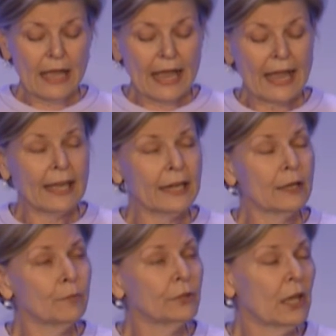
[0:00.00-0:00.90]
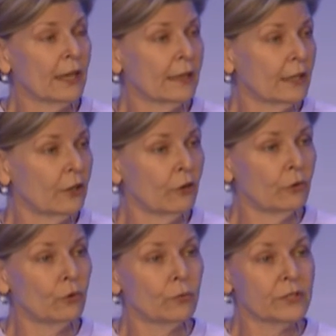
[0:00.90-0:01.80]
and implying that no
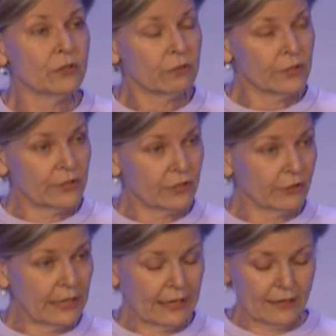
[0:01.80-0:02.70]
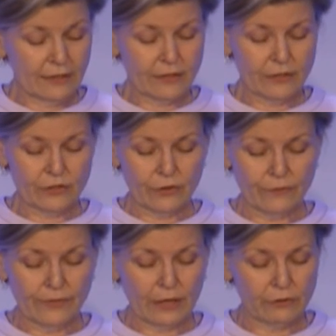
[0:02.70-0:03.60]
new resources are needed to
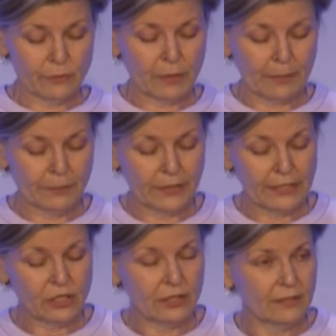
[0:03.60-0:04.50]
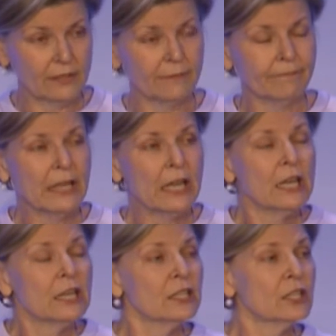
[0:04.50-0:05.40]
serve those populations.
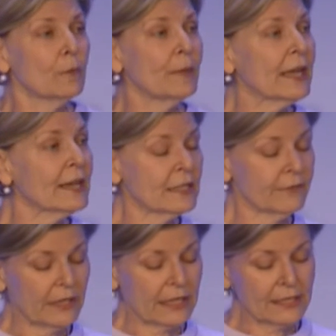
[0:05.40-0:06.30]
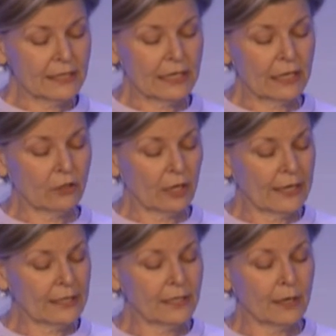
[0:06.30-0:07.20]
So because of this, the
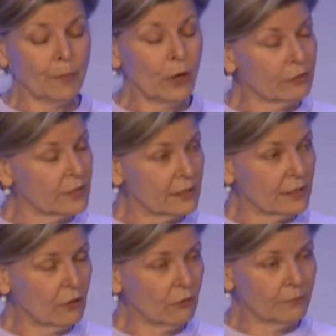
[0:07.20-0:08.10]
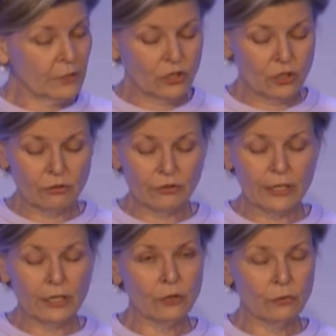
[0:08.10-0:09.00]
Alliance opposes the Homeless Children
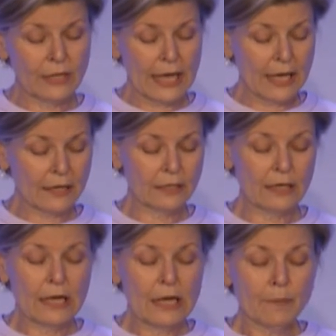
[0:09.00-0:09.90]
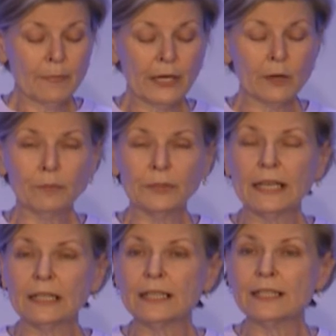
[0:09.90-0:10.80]
and Youth Act, but
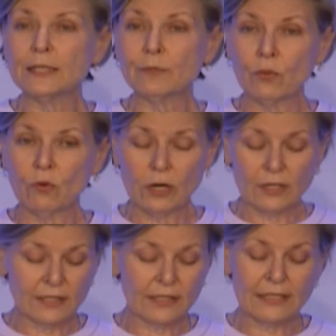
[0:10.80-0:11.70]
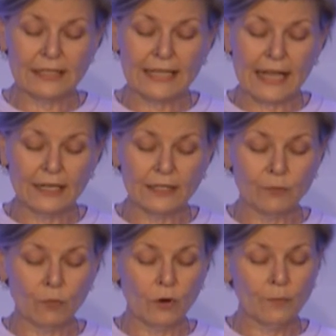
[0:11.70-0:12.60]
completely supports the
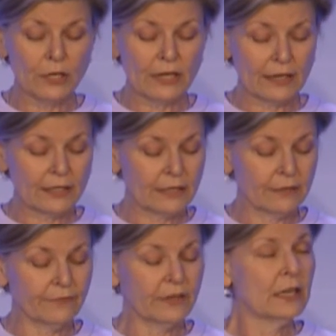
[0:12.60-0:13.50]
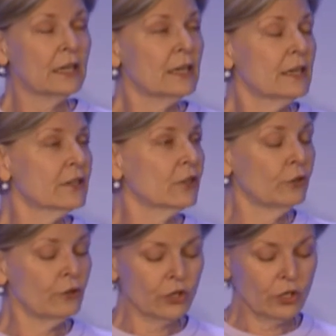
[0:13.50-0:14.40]
Senate's more productive,
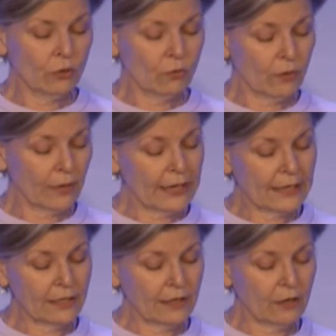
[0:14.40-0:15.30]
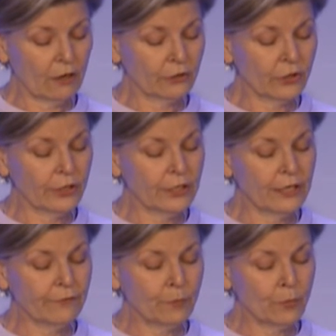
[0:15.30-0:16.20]
solution-oriented,
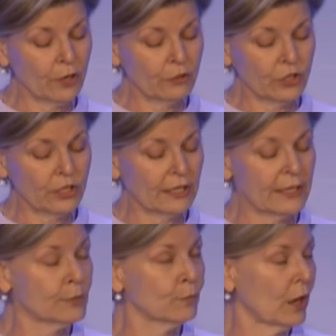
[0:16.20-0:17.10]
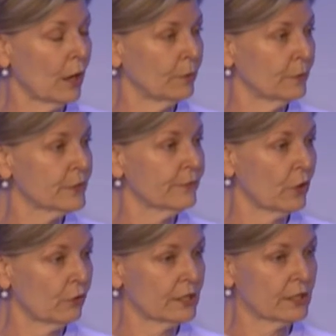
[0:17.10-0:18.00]
alternative approach to these problems
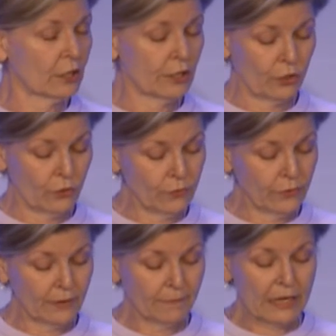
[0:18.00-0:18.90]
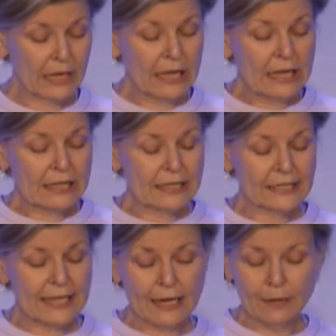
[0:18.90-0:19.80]
focused on youth. The
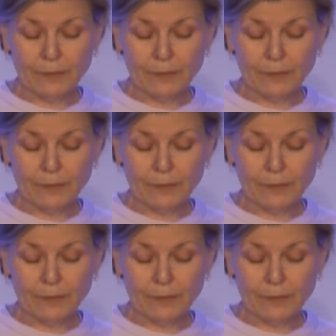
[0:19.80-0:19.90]
Senate